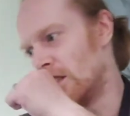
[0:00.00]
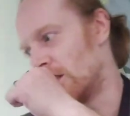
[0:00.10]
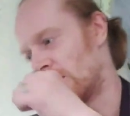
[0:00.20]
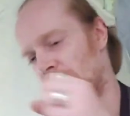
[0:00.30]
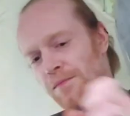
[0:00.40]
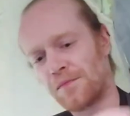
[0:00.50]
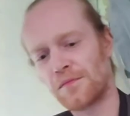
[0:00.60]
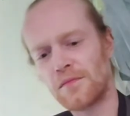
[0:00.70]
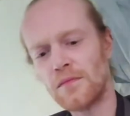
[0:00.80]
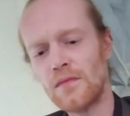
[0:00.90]

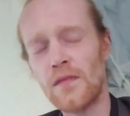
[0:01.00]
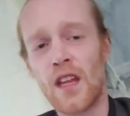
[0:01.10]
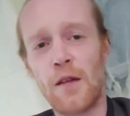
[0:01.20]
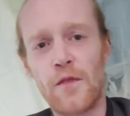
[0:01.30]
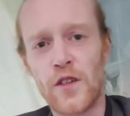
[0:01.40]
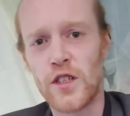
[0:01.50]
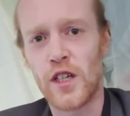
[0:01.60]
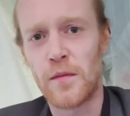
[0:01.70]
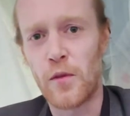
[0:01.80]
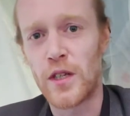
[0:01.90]
I'm officially
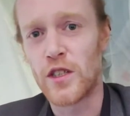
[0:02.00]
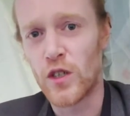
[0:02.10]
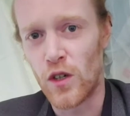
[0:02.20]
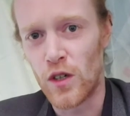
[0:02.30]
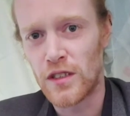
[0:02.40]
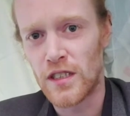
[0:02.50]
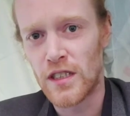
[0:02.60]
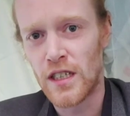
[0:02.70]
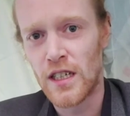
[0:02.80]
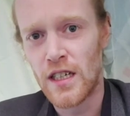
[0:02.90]
on my way to Kant.
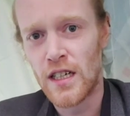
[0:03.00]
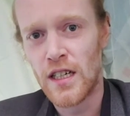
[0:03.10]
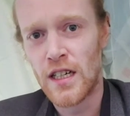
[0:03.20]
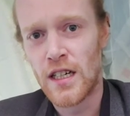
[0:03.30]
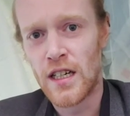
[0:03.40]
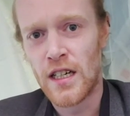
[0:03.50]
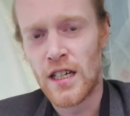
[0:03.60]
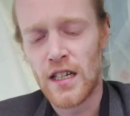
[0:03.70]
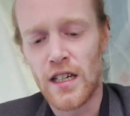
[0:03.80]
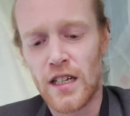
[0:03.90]

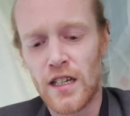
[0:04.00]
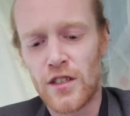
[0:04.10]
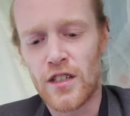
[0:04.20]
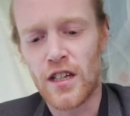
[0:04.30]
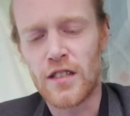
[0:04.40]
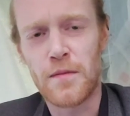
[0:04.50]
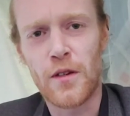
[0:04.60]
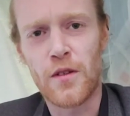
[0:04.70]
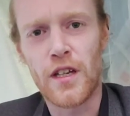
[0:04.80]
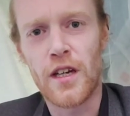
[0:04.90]
I uh, just had to
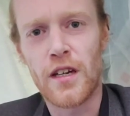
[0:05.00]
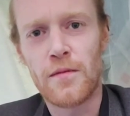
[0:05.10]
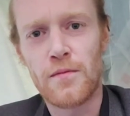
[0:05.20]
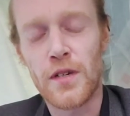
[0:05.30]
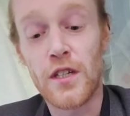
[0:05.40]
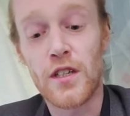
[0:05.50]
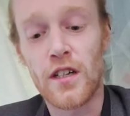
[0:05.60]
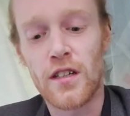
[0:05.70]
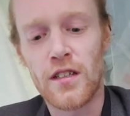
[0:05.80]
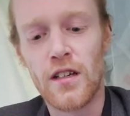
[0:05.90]
speak with a
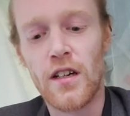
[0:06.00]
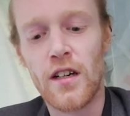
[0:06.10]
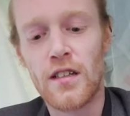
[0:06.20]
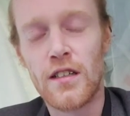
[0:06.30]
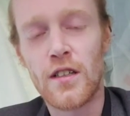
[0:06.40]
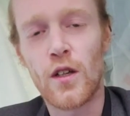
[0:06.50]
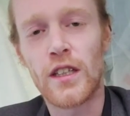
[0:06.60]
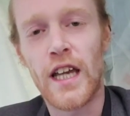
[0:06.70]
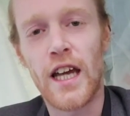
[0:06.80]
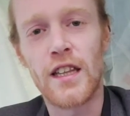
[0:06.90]
preacher uh,
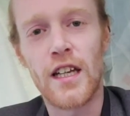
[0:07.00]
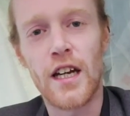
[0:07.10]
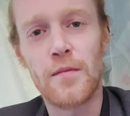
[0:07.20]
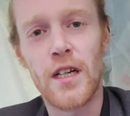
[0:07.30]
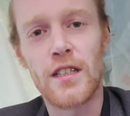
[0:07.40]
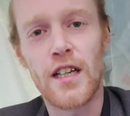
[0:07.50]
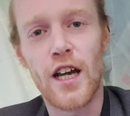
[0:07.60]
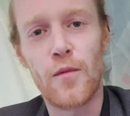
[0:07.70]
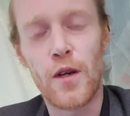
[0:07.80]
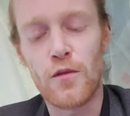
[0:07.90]
called Ken that I had met in
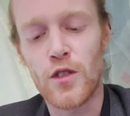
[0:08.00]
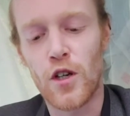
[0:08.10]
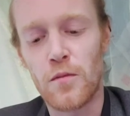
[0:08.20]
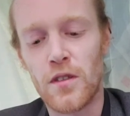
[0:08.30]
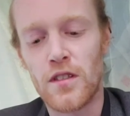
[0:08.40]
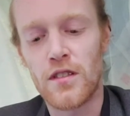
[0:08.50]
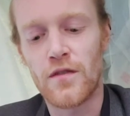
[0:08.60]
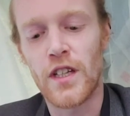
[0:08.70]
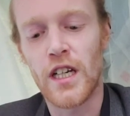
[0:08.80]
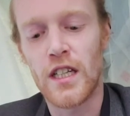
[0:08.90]
town when I was homeless.
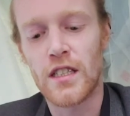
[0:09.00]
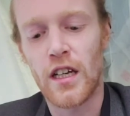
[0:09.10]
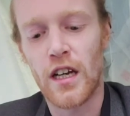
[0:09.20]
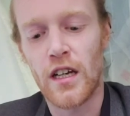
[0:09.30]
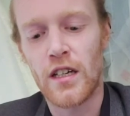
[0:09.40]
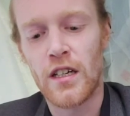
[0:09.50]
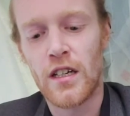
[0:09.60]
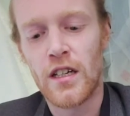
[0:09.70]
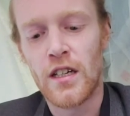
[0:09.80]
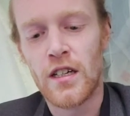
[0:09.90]
Really nice guy.
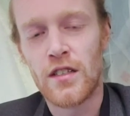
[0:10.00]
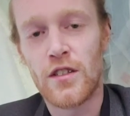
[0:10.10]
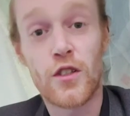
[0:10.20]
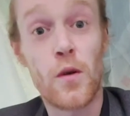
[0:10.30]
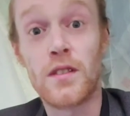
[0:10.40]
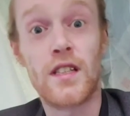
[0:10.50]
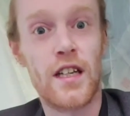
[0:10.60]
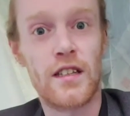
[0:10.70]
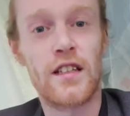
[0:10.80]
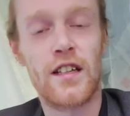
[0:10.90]
Just
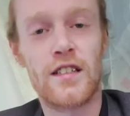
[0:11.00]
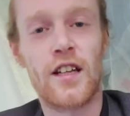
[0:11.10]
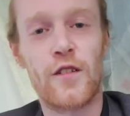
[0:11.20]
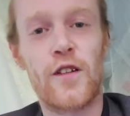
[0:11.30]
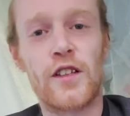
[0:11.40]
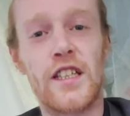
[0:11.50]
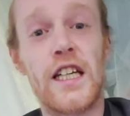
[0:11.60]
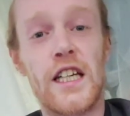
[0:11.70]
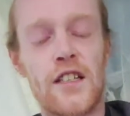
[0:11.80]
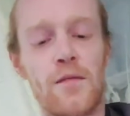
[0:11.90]
coincidentally, he said he felt he
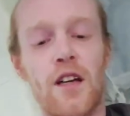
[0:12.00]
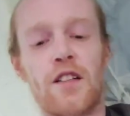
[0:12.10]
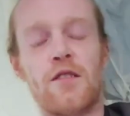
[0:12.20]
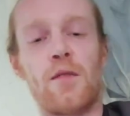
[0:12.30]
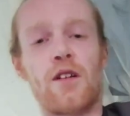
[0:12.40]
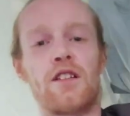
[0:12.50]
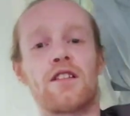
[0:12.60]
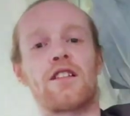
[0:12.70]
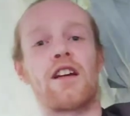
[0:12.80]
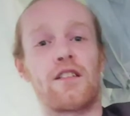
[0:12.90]
needed to message me on
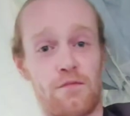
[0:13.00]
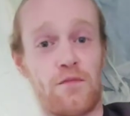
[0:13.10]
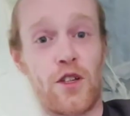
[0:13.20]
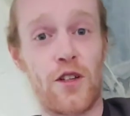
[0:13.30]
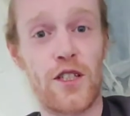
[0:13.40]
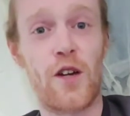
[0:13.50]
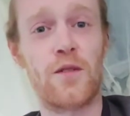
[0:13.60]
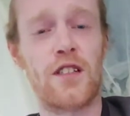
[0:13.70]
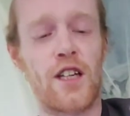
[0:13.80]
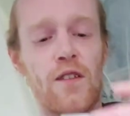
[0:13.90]
this day. Turns out it
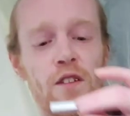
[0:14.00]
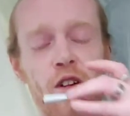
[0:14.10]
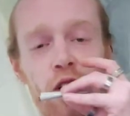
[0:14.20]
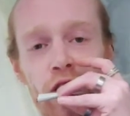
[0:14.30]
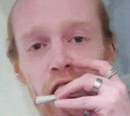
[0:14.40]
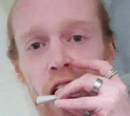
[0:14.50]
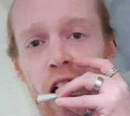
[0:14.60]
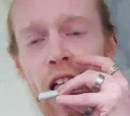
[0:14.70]
was the day of the court date.